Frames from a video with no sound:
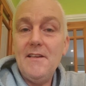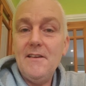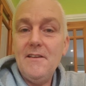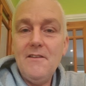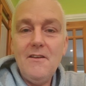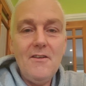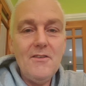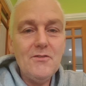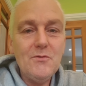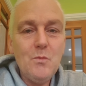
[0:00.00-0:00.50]
They're
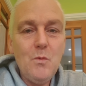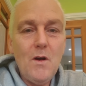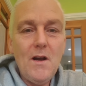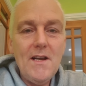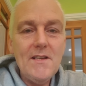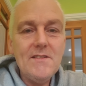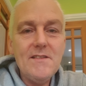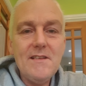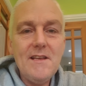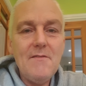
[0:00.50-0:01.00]
not as
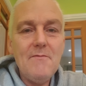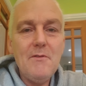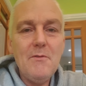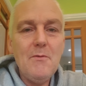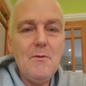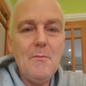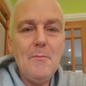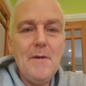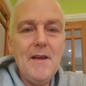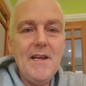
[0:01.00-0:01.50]
wise as
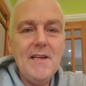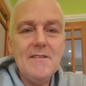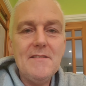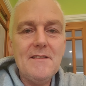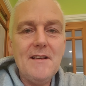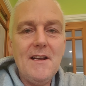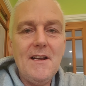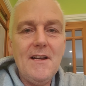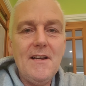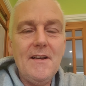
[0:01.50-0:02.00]
everyone
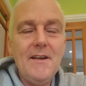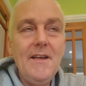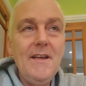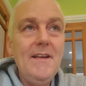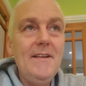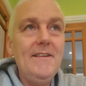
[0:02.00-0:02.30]
makes out.